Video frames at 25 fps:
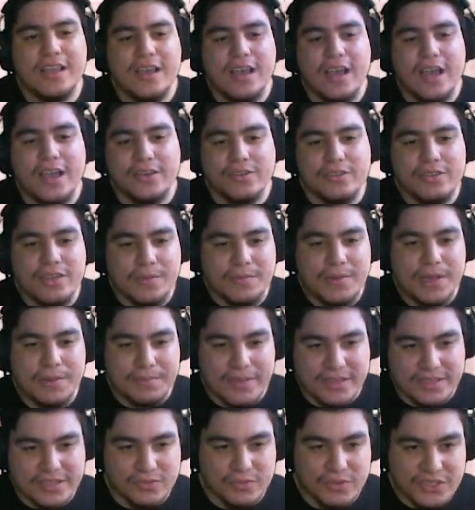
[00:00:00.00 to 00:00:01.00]
I knew that my
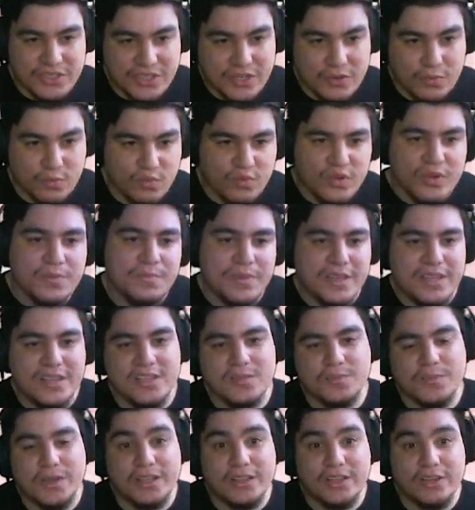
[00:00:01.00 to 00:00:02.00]
best switch in would be
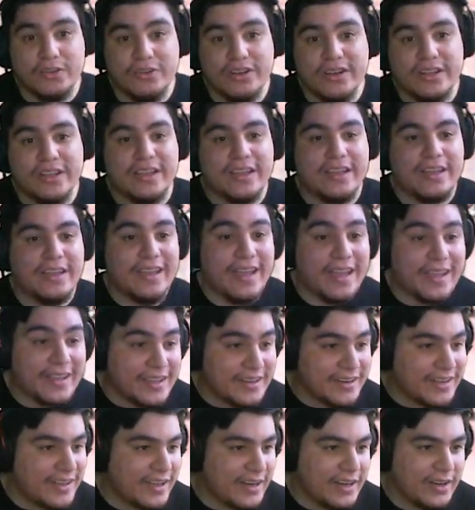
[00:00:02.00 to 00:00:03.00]
this Milotic. I
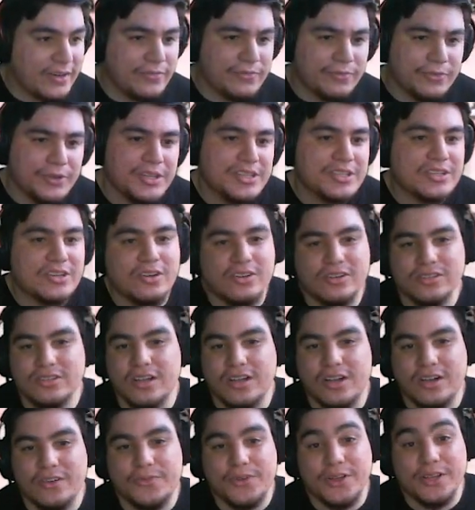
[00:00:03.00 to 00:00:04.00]
can get a free scald
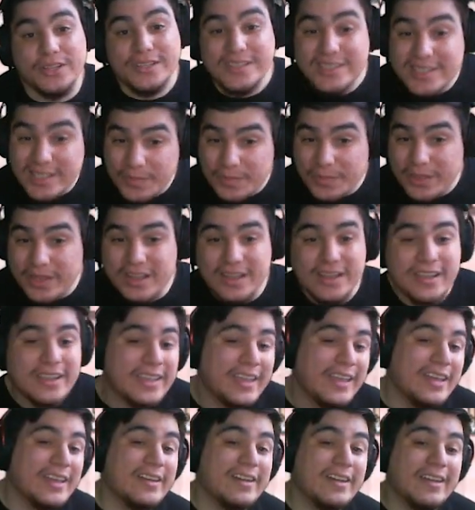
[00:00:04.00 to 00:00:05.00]
off on something.
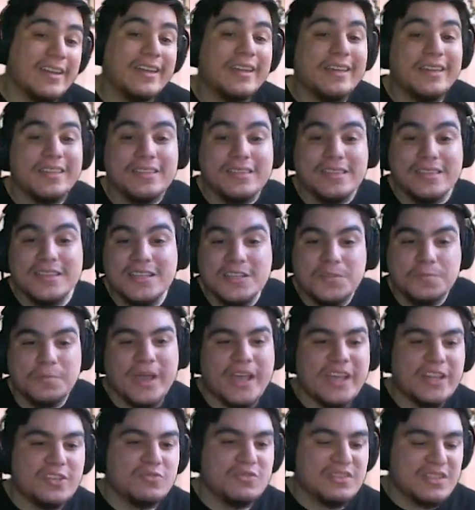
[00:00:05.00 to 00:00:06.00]
Again, this
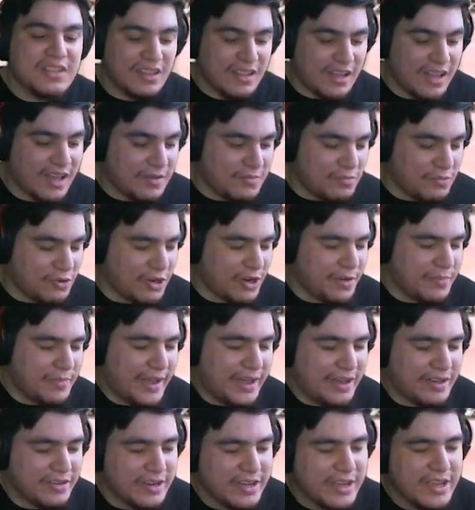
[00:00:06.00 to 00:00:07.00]
match was a lot more
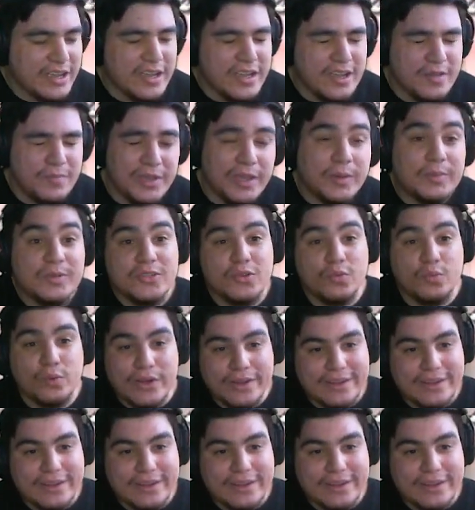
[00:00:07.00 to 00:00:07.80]
about being able to wear